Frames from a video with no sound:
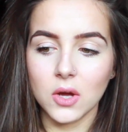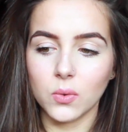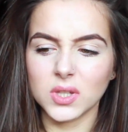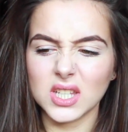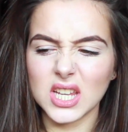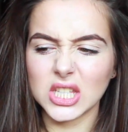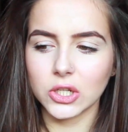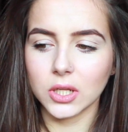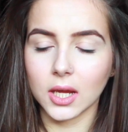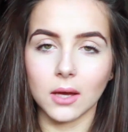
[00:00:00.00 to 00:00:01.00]
wasn't
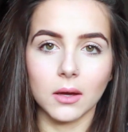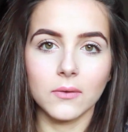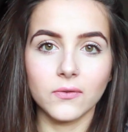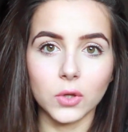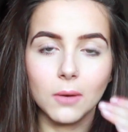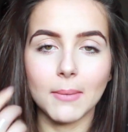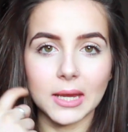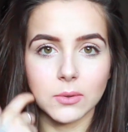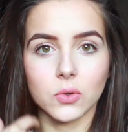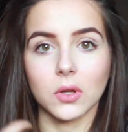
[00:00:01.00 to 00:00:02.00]
necessarily like a full-on
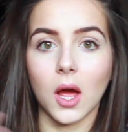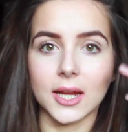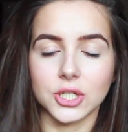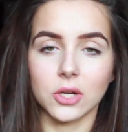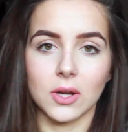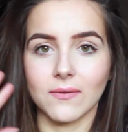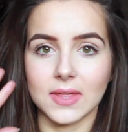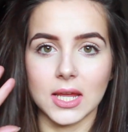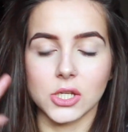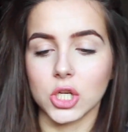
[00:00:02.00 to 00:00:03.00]
makeup tutorial, like eyeshadow and
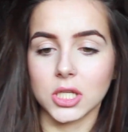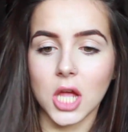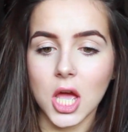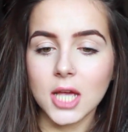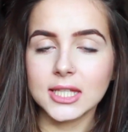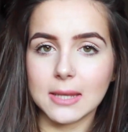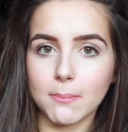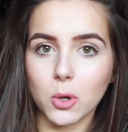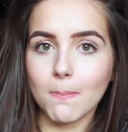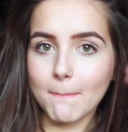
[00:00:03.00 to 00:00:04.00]
everything, just
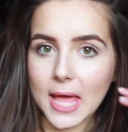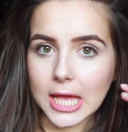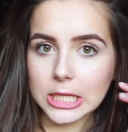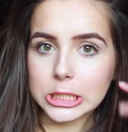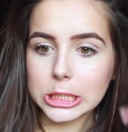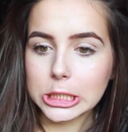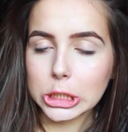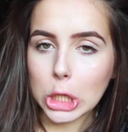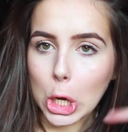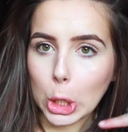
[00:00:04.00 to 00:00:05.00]
simple base,
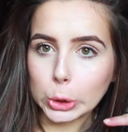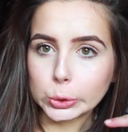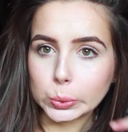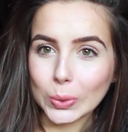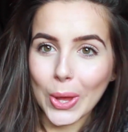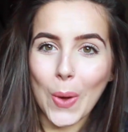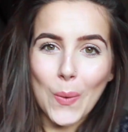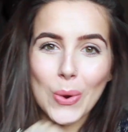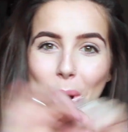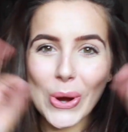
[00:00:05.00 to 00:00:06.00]
you know,
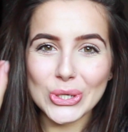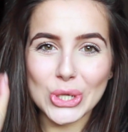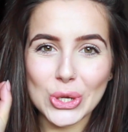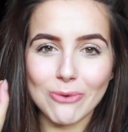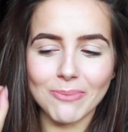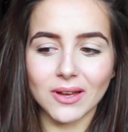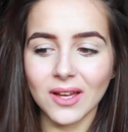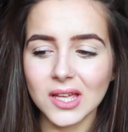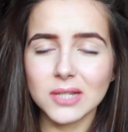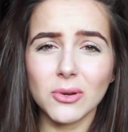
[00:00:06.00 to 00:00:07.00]
what I do. But
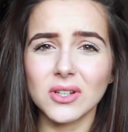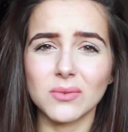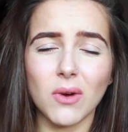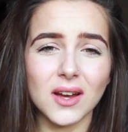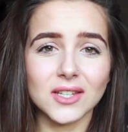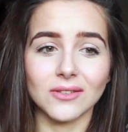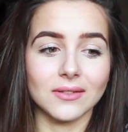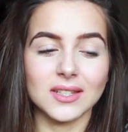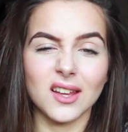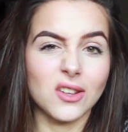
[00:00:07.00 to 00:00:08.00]
to be honest, what I do
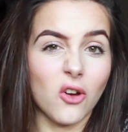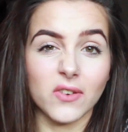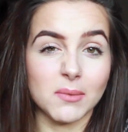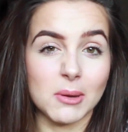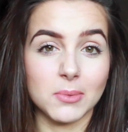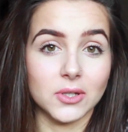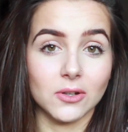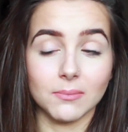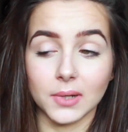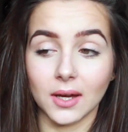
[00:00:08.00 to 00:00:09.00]
is a lot of other people
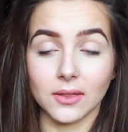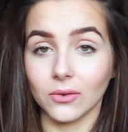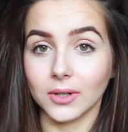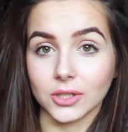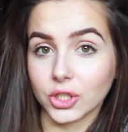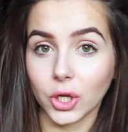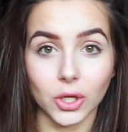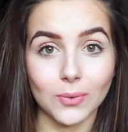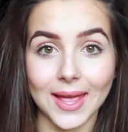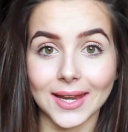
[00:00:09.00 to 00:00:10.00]
do, but I thought I'd show
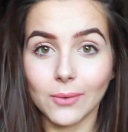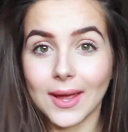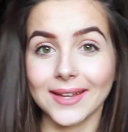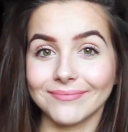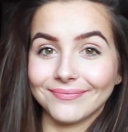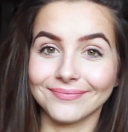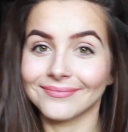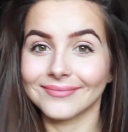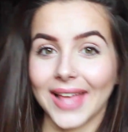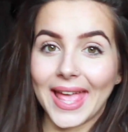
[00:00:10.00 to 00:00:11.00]
you anyway.
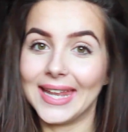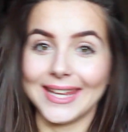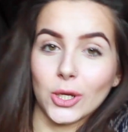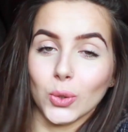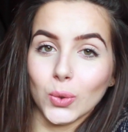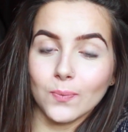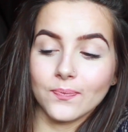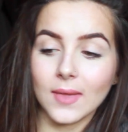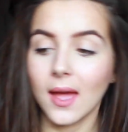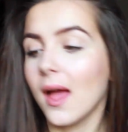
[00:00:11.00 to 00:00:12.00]
Anywho,
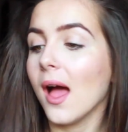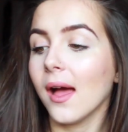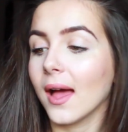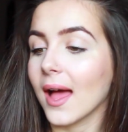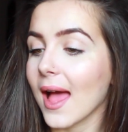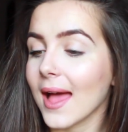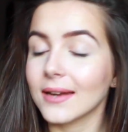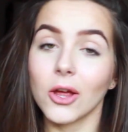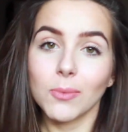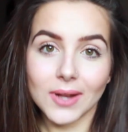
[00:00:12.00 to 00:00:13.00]

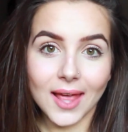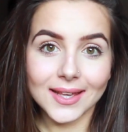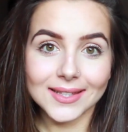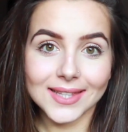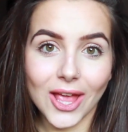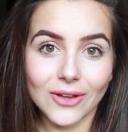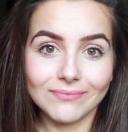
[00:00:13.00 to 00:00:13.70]
and I hope you like it, so